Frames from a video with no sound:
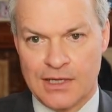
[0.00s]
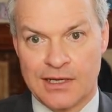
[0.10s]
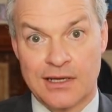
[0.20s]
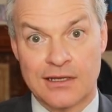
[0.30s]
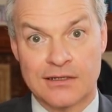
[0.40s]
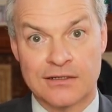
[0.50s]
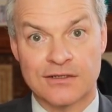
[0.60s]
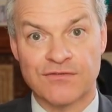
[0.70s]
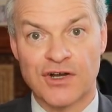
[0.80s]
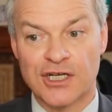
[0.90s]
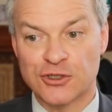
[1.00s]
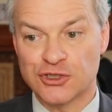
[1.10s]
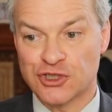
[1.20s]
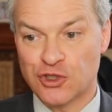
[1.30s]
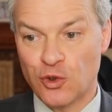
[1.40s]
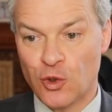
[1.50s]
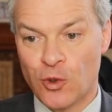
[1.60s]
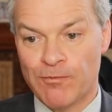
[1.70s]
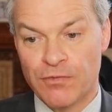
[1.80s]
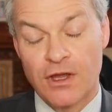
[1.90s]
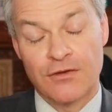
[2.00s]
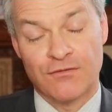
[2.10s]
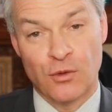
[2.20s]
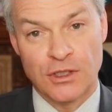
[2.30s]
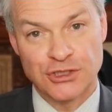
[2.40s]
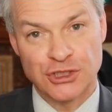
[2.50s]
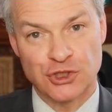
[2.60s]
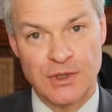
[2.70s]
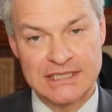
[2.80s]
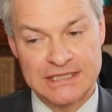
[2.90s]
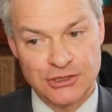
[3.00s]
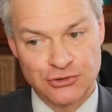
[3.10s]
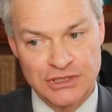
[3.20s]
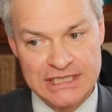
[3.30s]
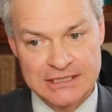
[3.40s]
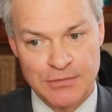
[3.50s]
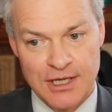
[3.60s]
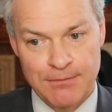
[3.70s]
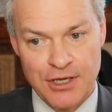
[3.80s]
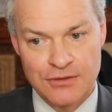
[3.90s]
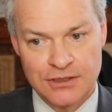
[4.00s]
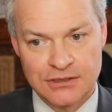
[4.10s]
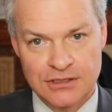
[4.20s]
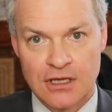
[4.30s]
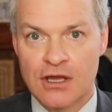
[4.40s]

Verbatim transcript: And the final score, 423 to my opponent,